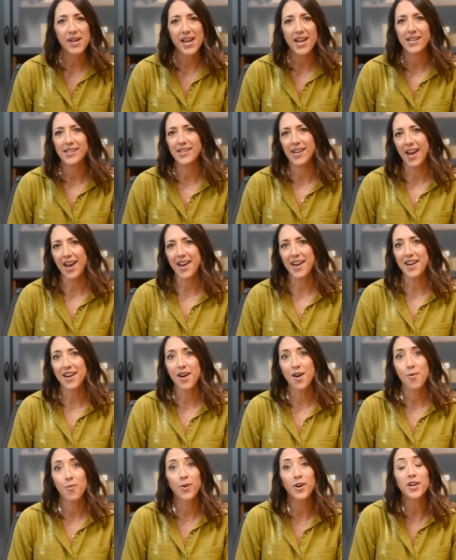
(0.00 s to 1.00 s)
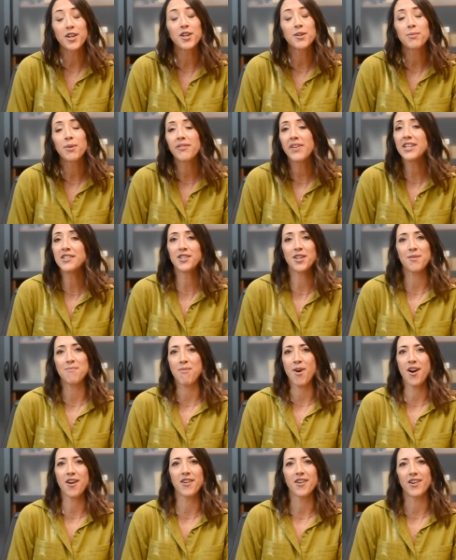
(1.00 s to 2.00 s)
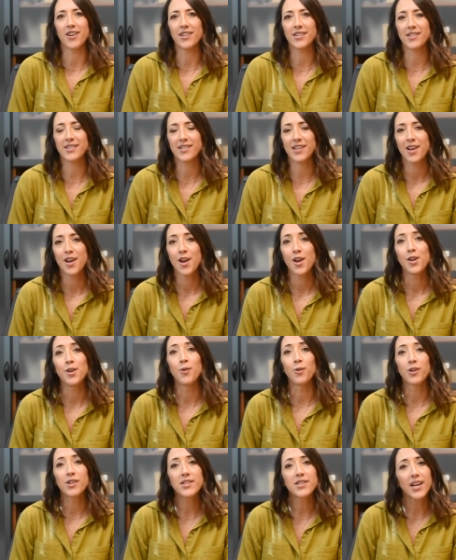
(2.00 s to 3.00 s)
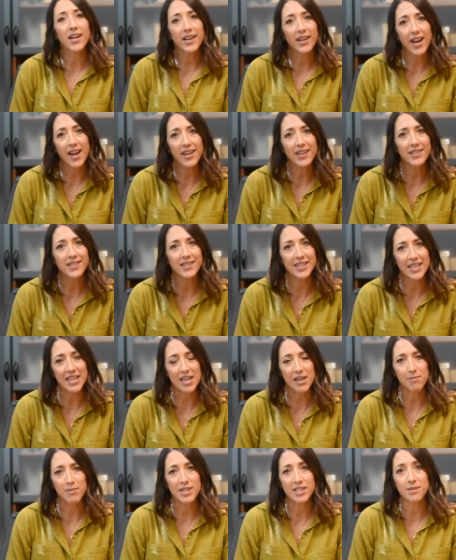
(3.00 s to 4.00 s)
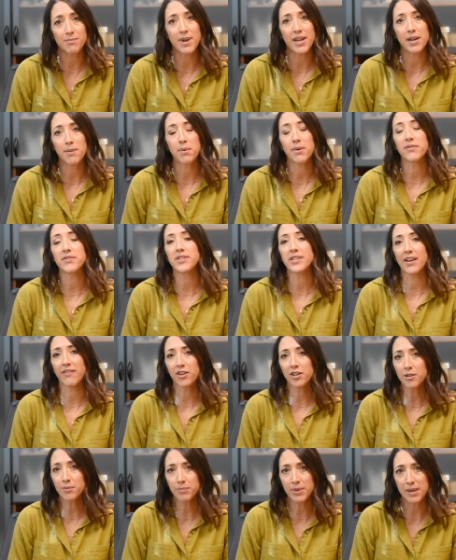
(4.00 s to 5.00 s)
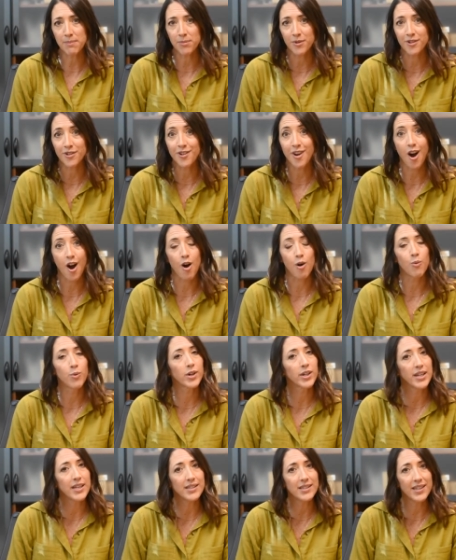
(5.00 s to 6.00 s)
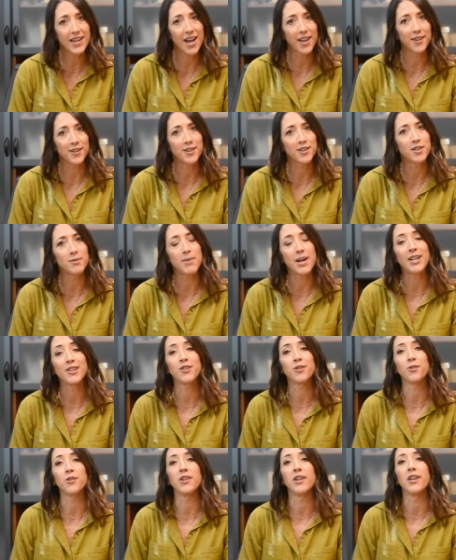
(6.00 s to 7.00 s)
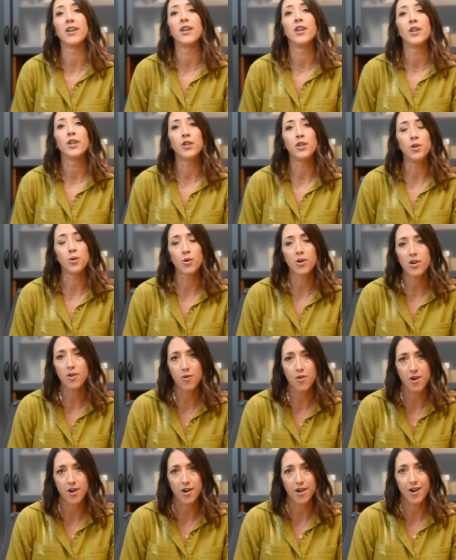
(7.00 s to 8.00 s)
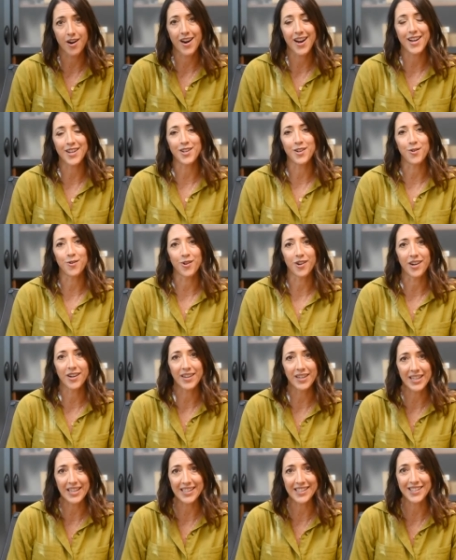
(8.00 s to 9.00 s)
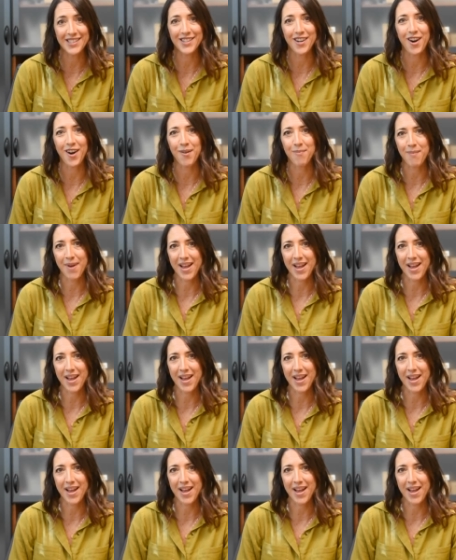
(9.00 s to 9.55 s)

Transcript: PSA? We're your prevention partners. Your dedicated team is made up of several people all working together to make sure your order and your needs are